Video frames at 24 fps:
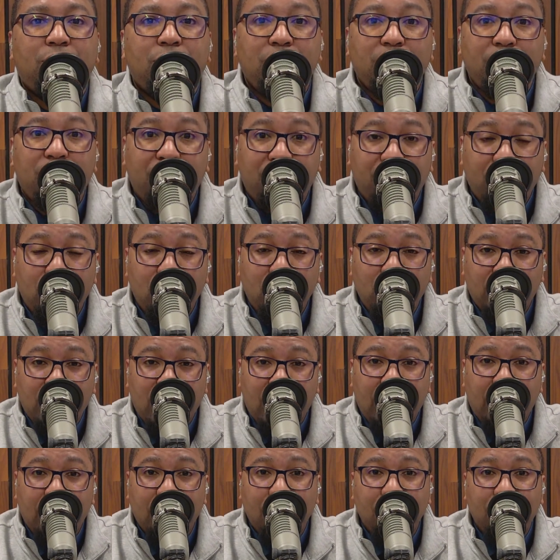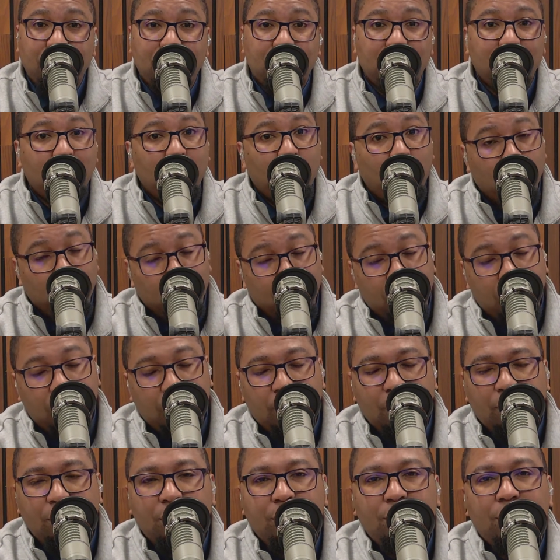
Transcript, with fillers: full-time work